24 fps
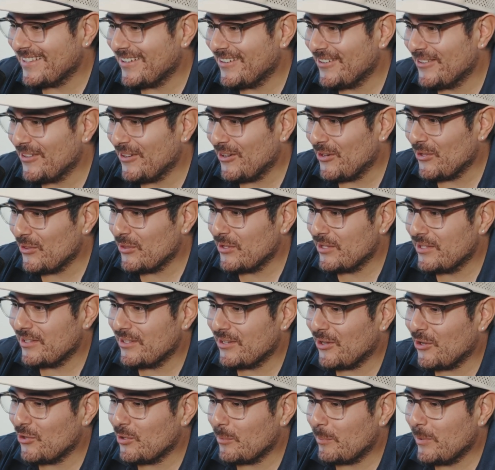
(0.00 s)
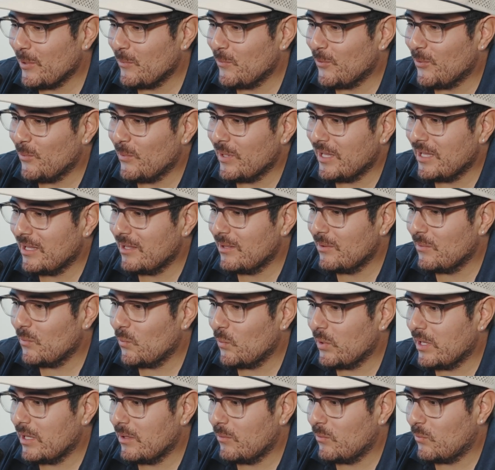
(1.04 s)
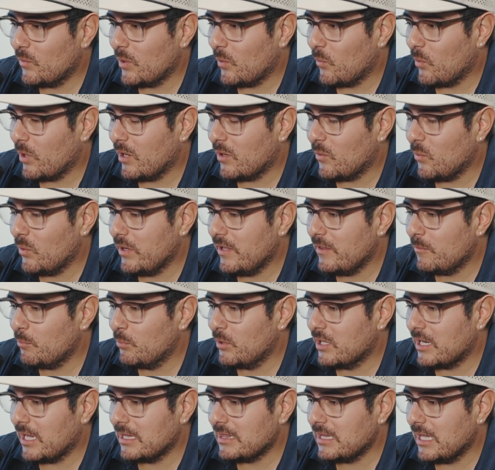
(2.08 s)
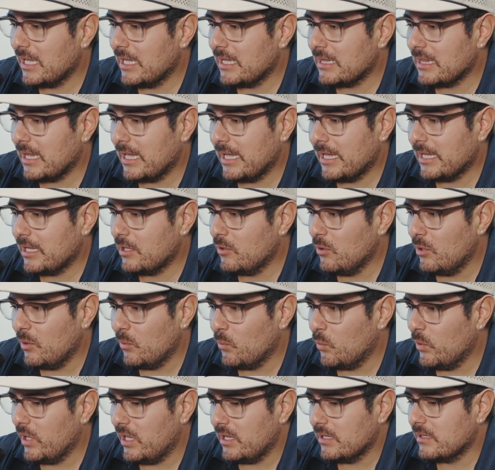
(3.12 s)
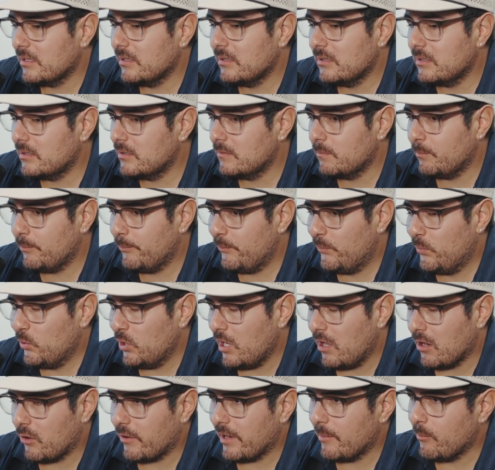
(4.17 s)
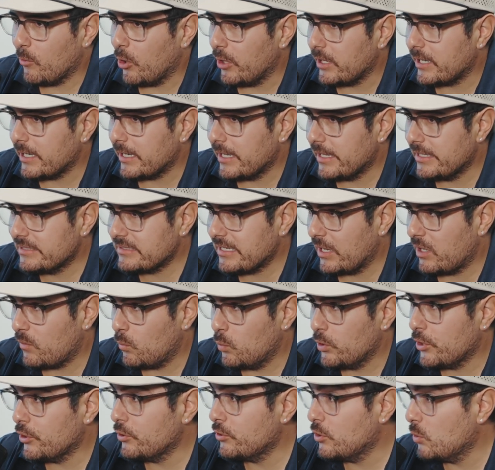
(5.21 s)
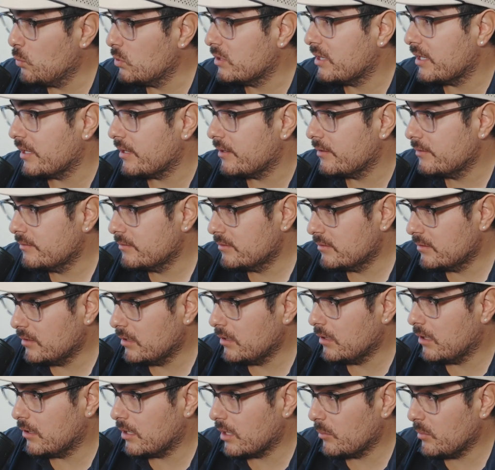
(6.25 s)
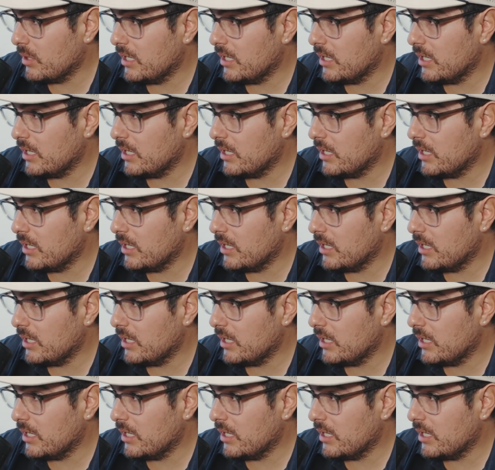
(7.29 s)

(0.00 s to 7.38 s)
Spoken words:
all the people we work with. But I think like we can put out great marketing. It's like, what do you do with it? You know what I